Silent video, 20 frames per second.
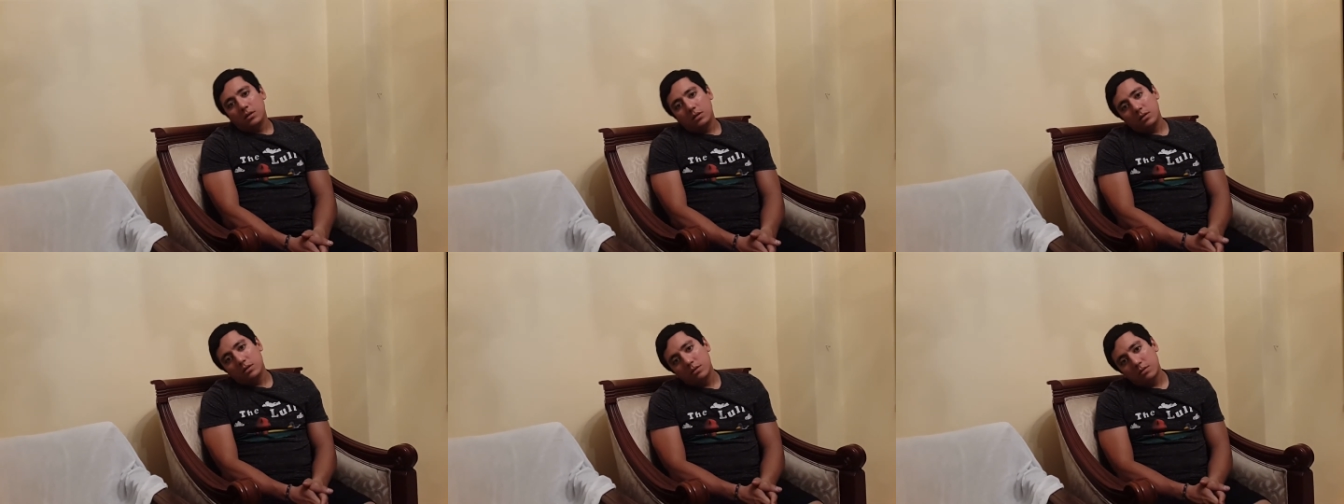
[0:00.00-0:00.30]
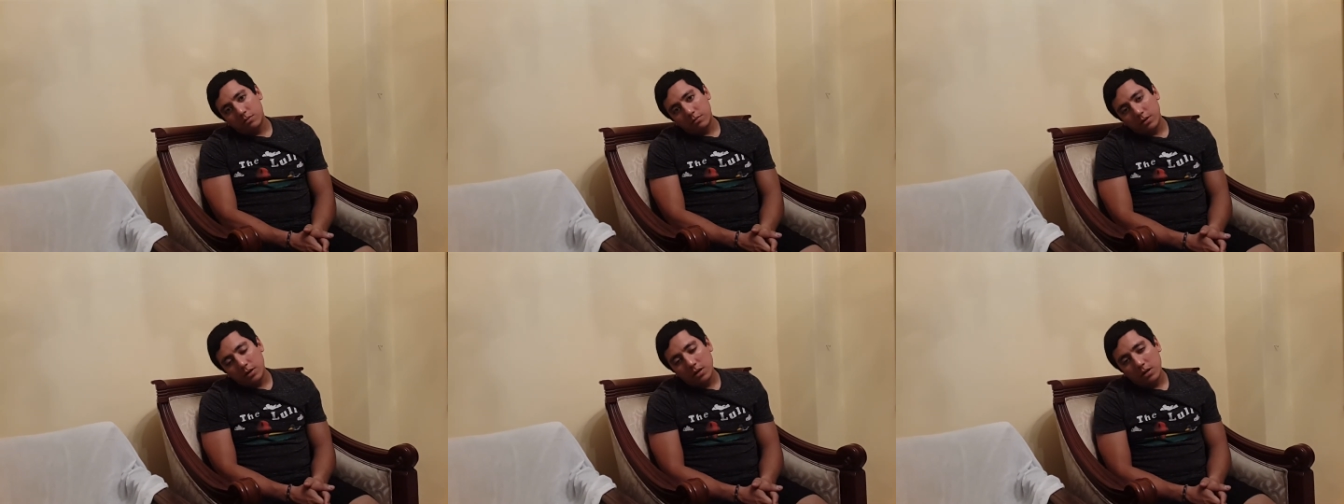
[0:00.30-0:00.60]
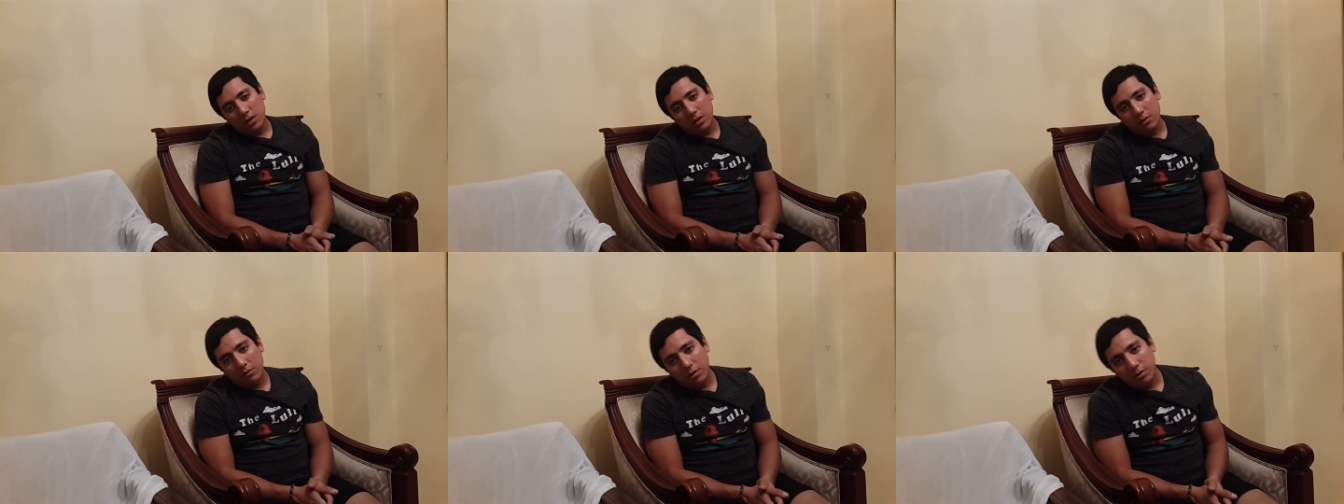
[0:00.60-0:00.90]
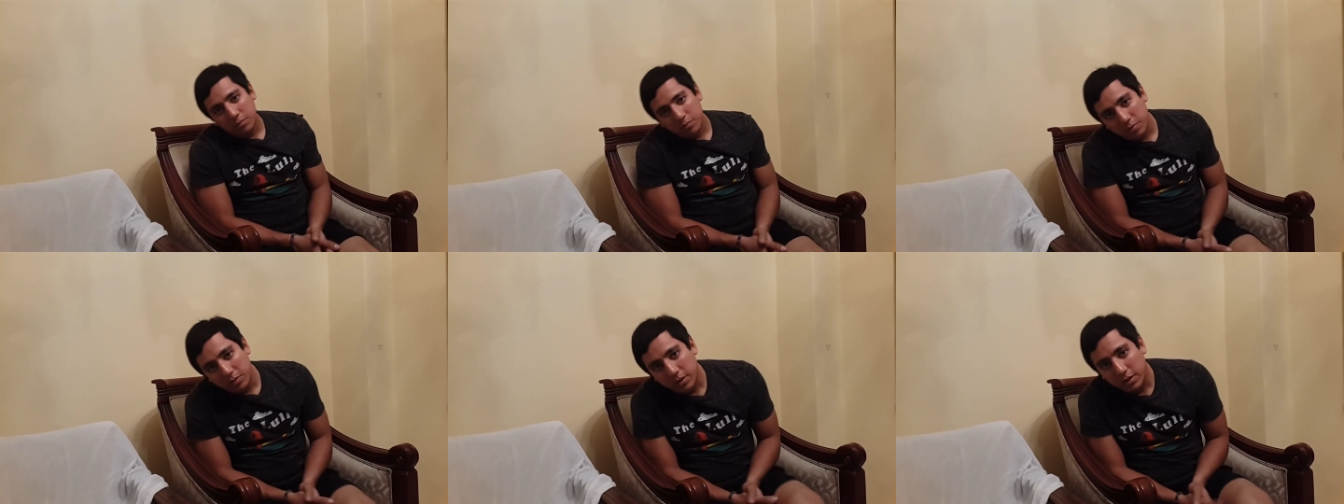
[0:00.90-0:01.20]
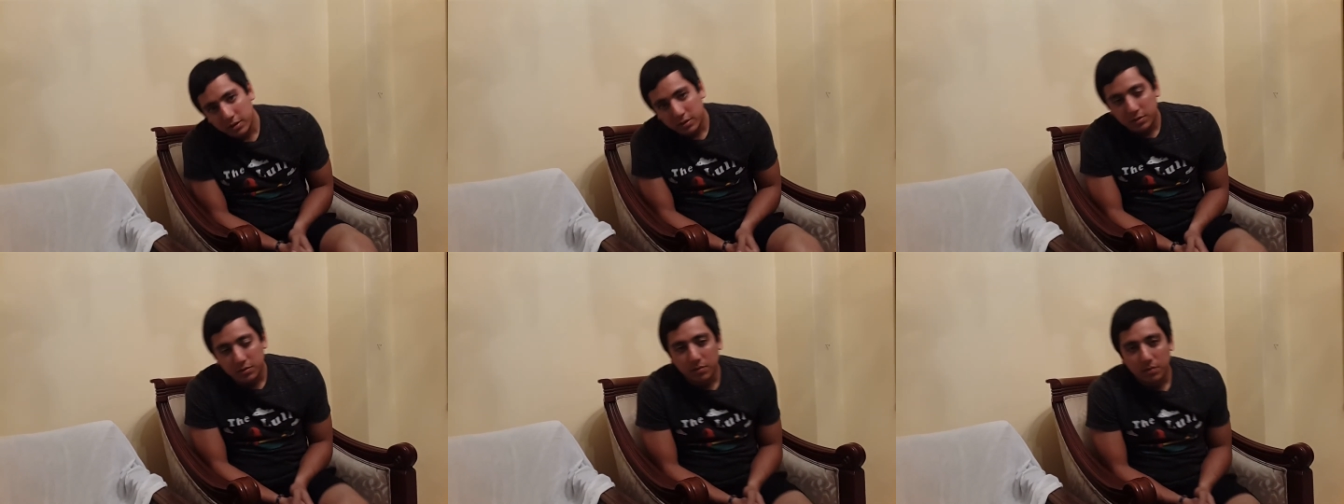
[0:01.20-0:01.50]
is really a great
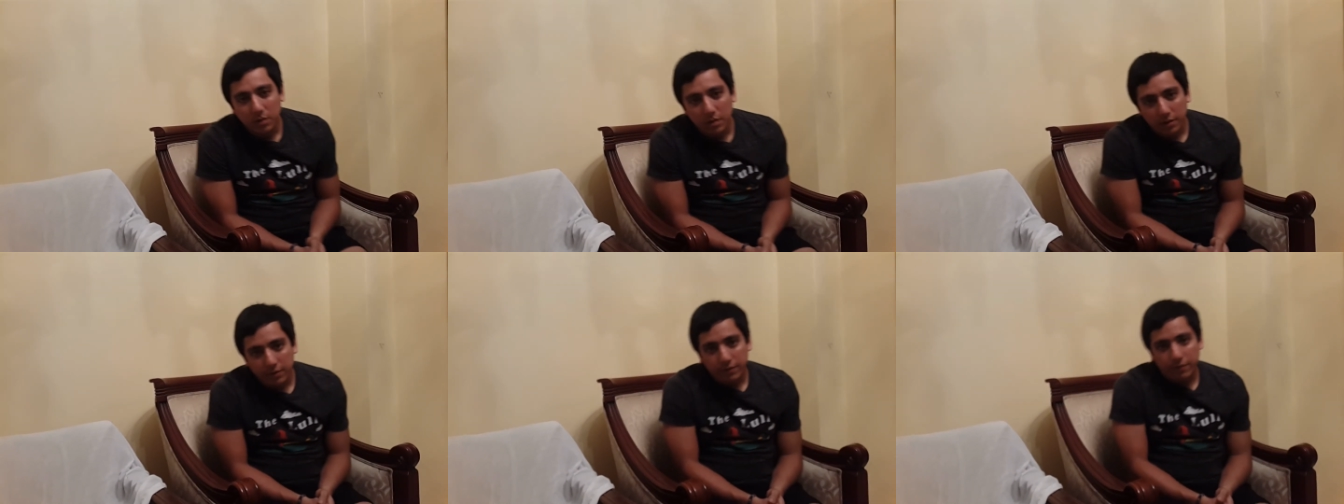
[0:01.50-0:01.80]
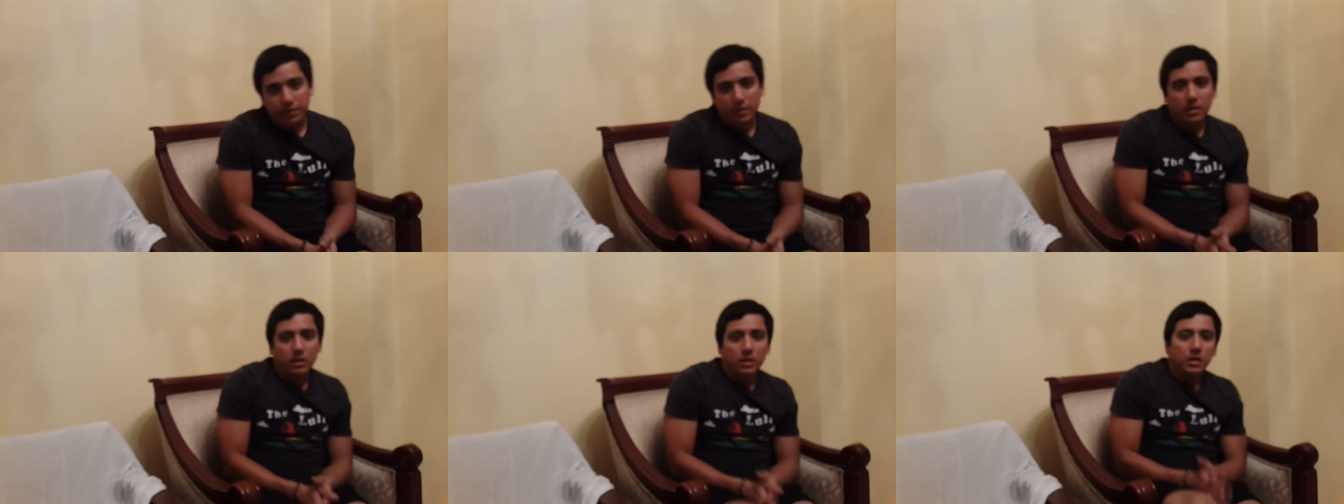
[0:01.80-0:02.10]
place to live